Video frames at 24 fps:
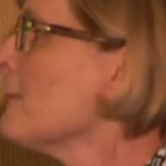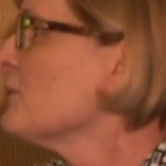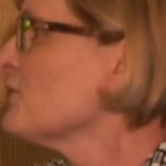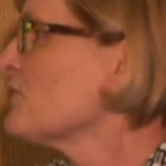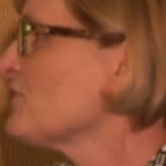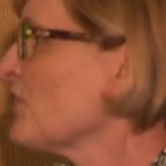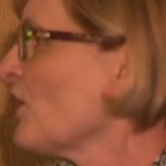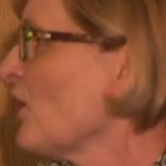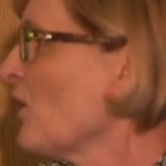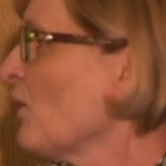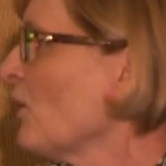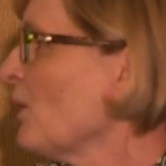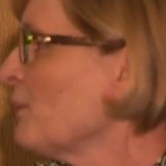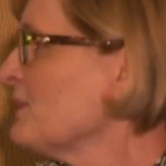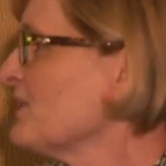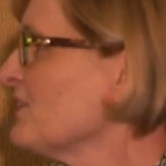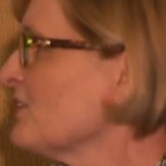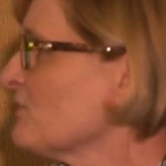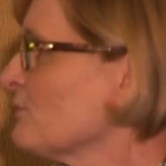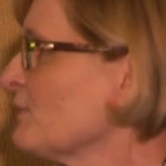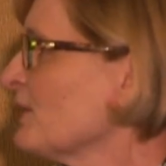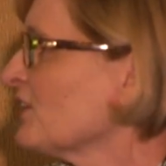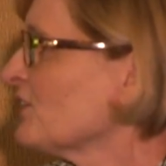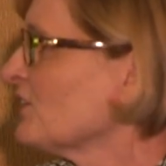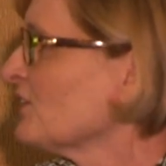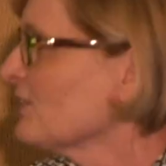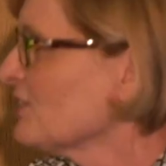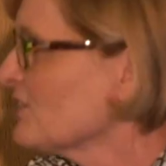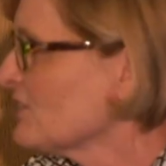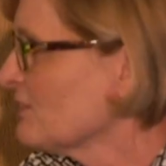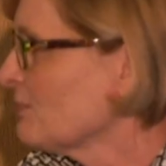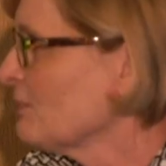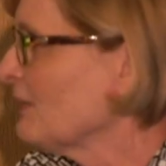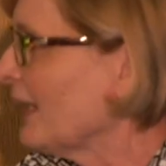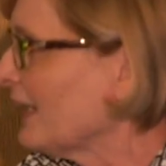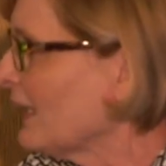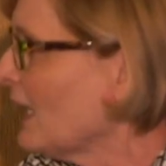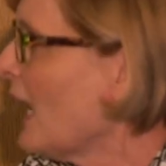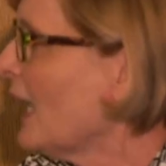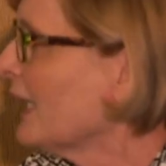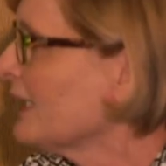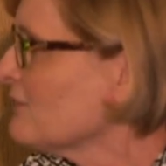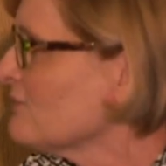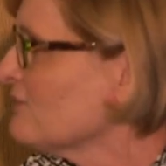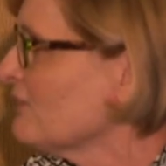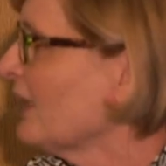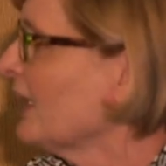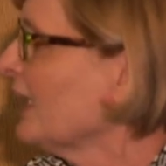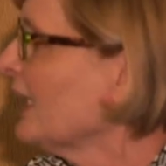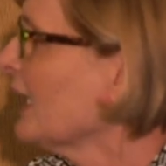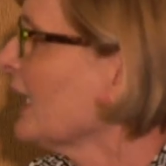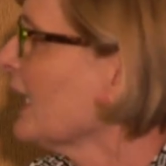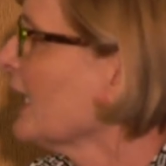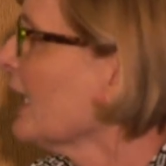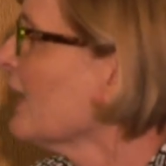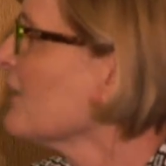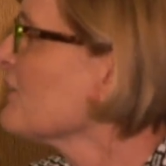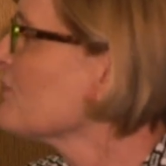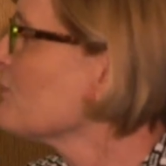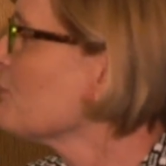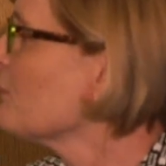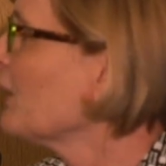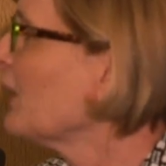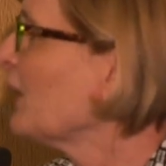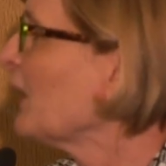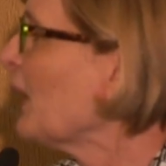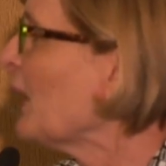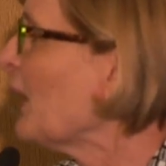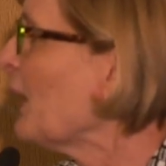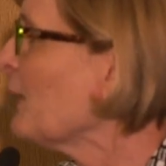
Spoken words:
So, this picture is kind of funny, I guess, but